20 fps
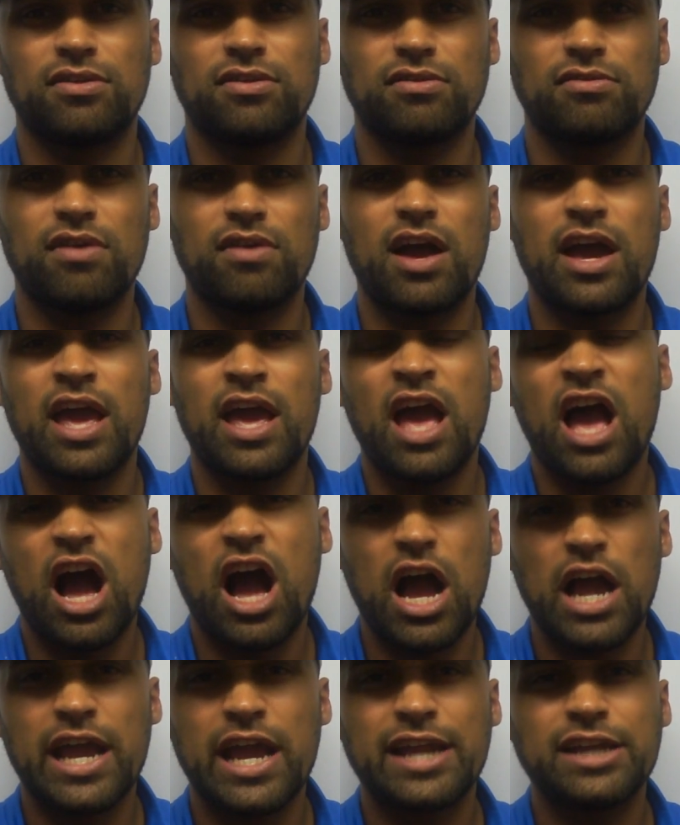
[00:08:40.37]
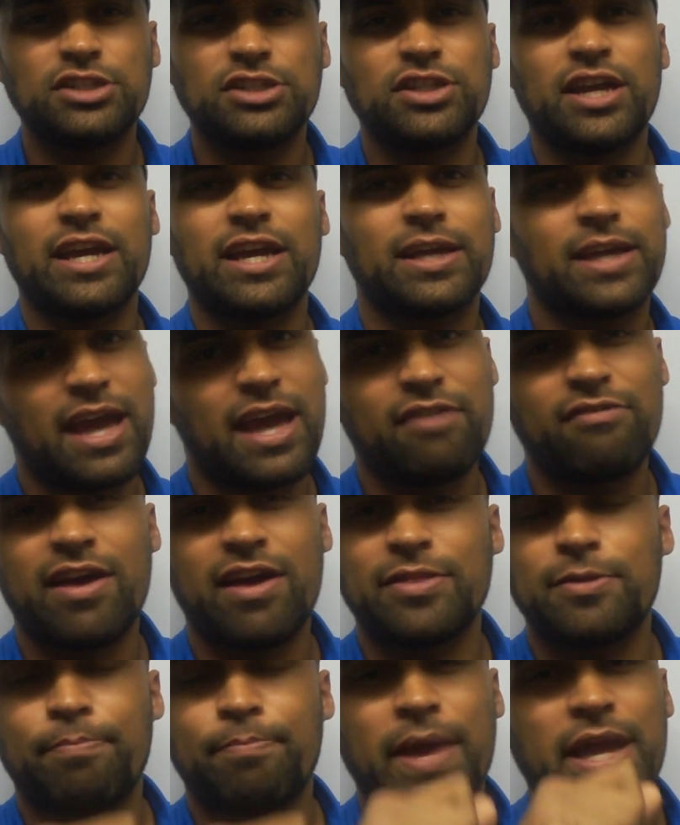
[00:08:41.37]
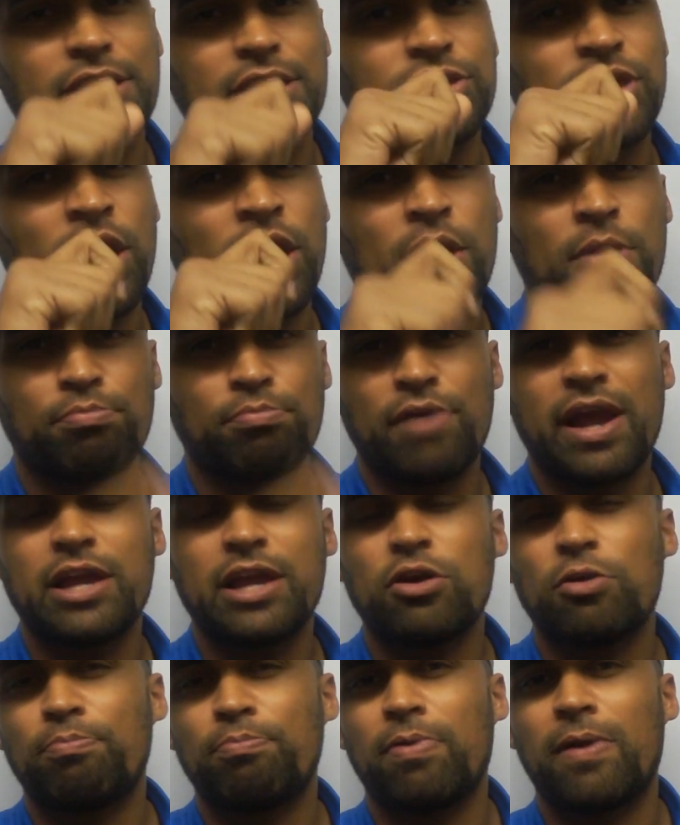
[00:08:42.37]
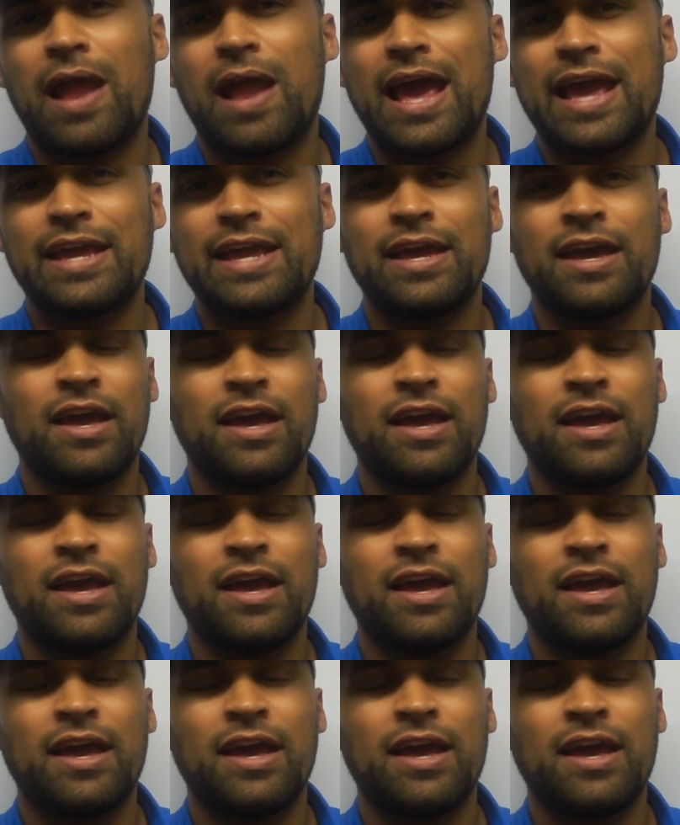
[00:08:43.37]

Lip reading: All right, high energy, get around the pitch, break up play.